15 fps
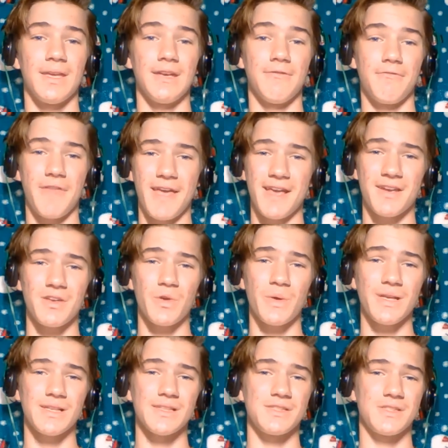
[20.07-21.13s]
If they can do
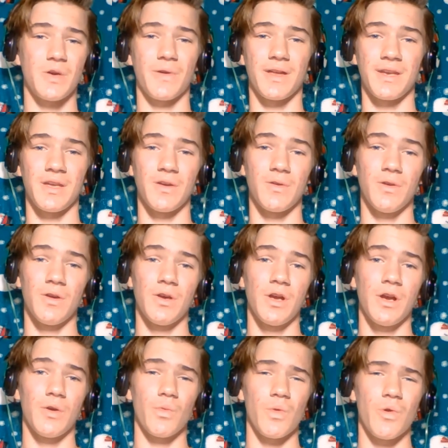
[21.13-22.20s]
it, so can you.
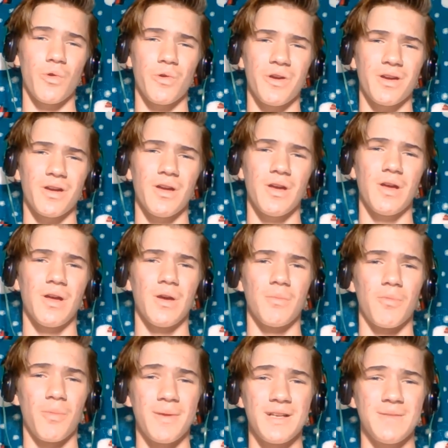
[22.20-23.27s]
Real quick,
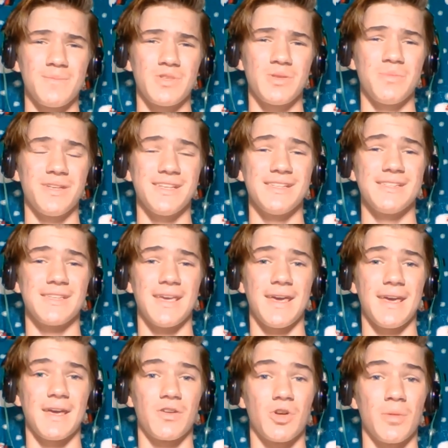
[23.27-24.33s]
Momentum is
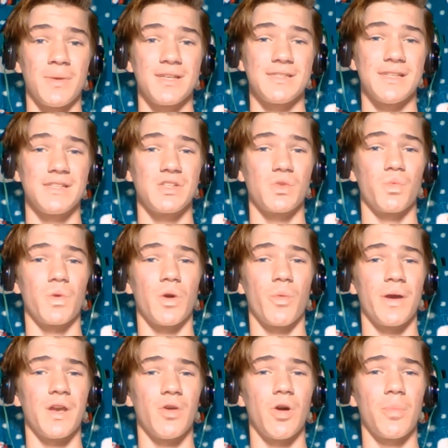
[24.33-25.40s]
a Chrome extension where
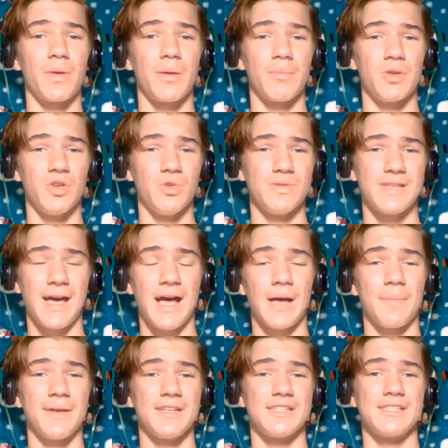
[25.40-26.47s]
when you open up a new
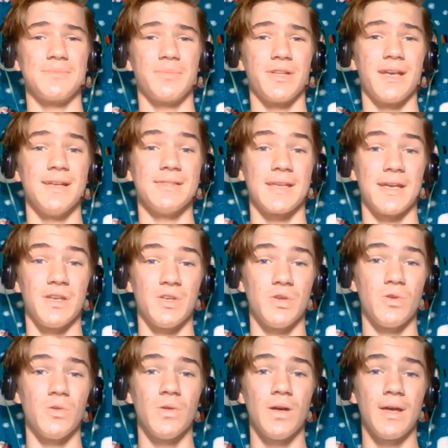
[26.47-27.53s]
tab, it displays a
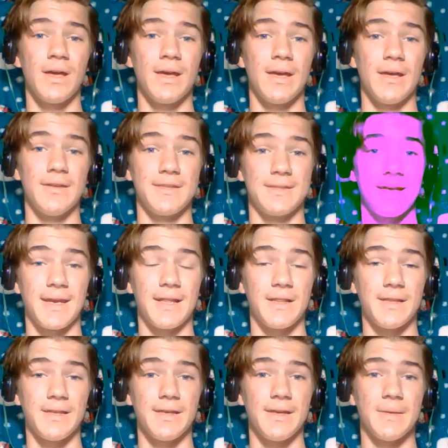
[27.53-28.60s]
new
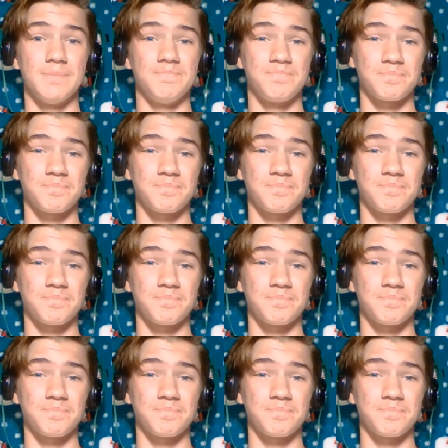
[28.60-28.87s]
daily